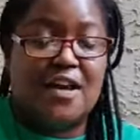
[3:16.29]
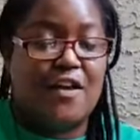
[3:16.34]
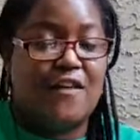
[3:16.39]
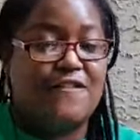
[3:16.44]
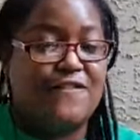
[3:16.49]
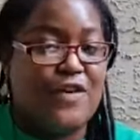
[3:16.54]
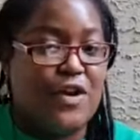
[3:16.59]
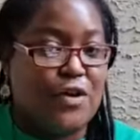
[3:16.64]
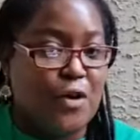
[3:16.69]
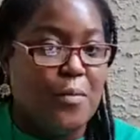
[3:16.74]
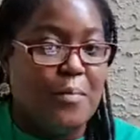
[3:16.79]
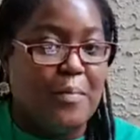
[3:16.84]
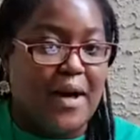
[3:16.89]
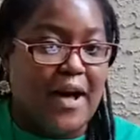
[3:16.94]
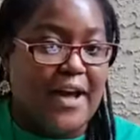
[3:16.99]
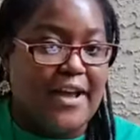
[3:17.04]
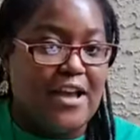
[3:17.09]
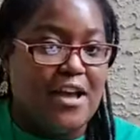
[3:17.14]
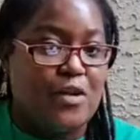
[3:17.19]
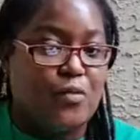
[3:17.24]
a
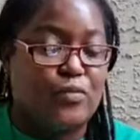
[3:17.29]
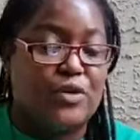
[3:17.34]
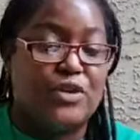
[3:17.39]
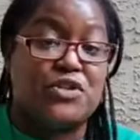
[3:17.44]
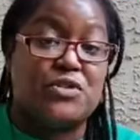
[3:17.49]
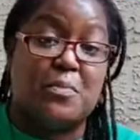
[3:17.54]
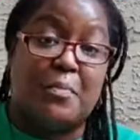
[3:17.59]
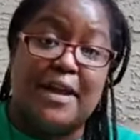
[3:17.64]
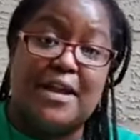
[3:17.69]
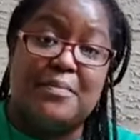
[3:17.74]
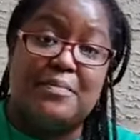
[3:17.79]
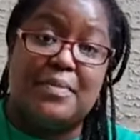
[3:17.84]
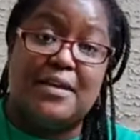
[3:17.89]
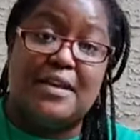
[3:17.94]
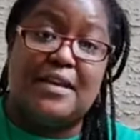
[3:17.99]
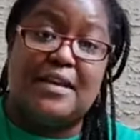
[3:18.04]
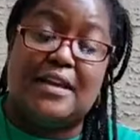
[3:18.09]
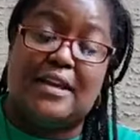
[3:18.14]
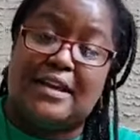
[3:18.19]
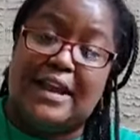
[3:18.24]
photobiont, which might
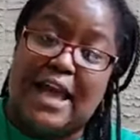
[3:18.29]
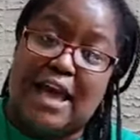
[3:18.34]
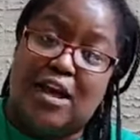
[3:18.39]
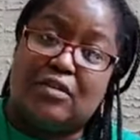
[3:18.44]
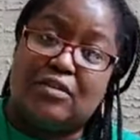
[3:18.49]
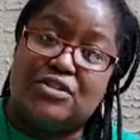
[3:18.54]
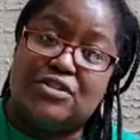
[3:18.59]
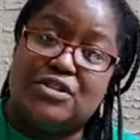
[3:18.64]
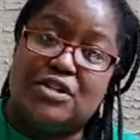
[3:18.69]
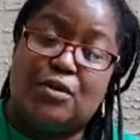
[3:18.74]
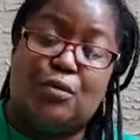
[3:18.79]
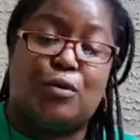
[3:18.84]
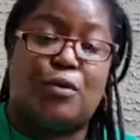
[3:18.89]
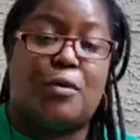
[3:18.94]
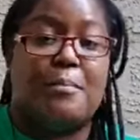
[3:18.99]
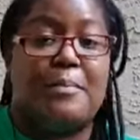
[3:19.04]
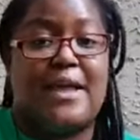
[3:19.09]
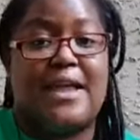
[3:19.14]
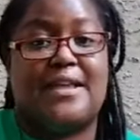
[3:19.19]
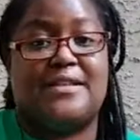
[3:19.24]
be an algae or
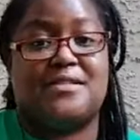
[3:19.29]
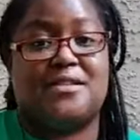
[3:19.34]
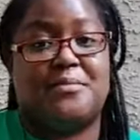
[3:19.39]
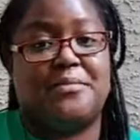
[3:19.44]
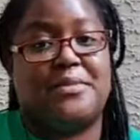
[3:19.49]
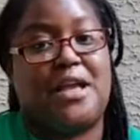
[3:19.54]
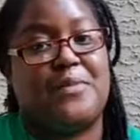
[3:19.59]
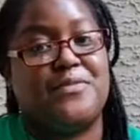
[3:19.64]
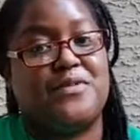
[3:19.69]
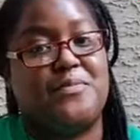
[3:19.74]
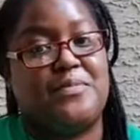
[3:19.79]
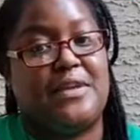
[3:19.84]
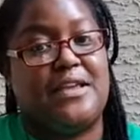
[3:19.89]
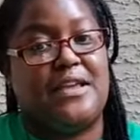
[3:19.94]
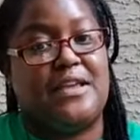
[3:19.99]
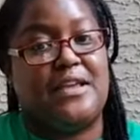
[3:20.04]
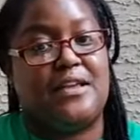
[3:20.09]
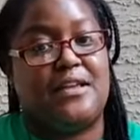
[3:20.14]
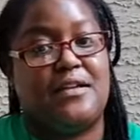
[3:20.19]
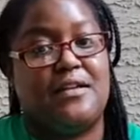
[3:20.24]
may sometimes
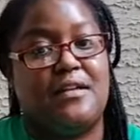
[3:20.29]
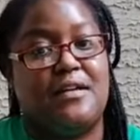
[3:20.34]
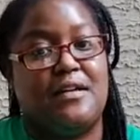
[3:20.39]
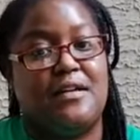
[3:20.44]
be